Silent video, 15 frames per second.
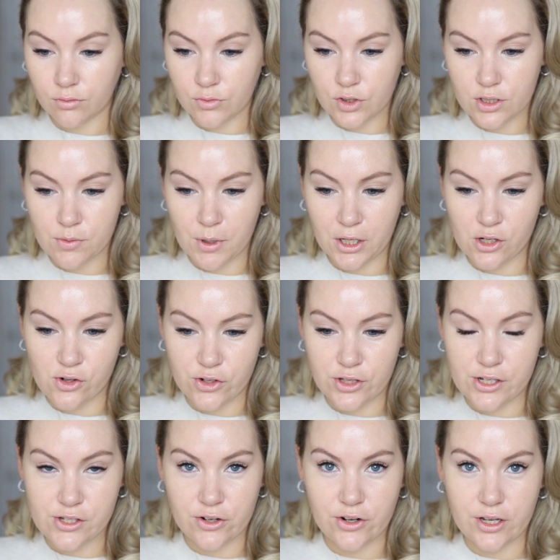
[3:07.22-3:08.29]
Just making sure
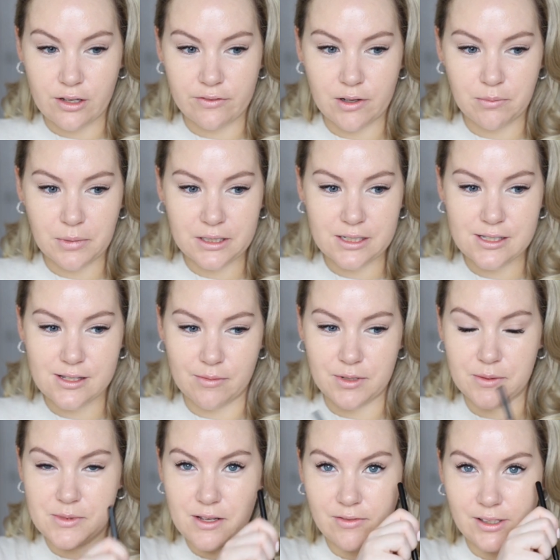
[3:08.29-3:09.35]
these are even because
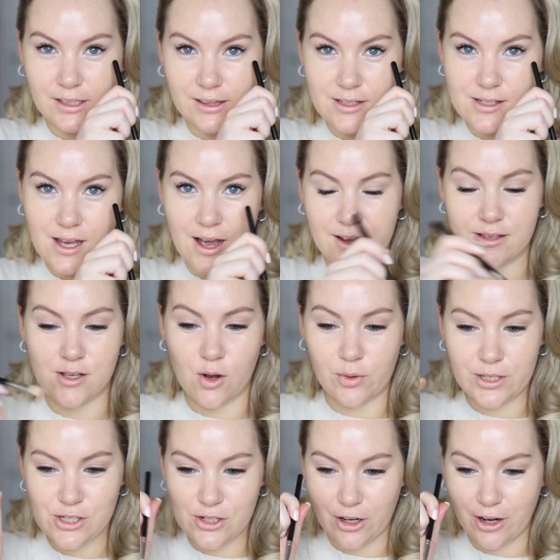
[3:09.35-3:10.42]
sometimes I feel like this eye is
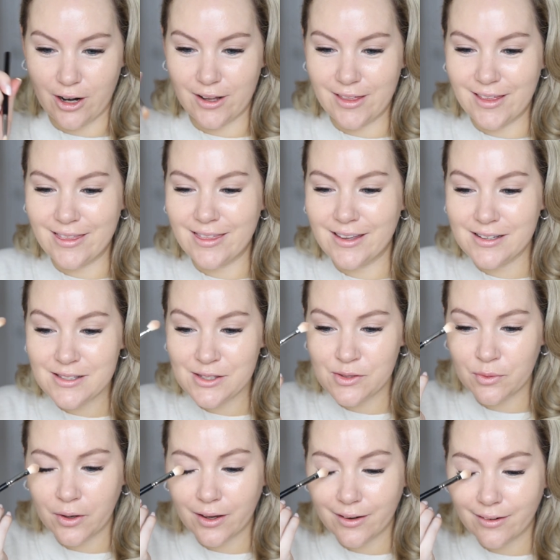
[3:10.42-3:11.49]
always darker than this
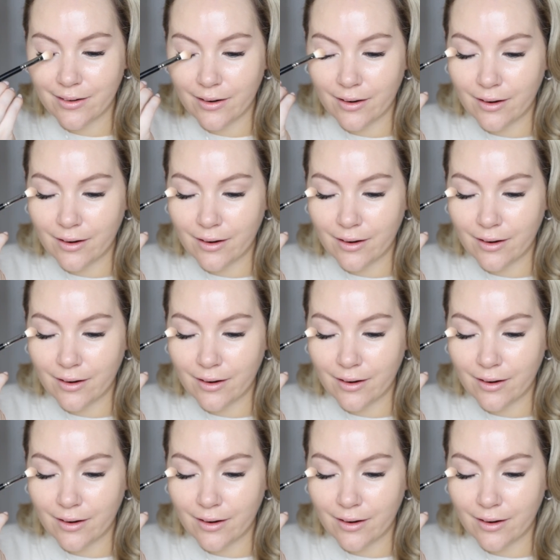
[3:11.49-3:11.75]
one.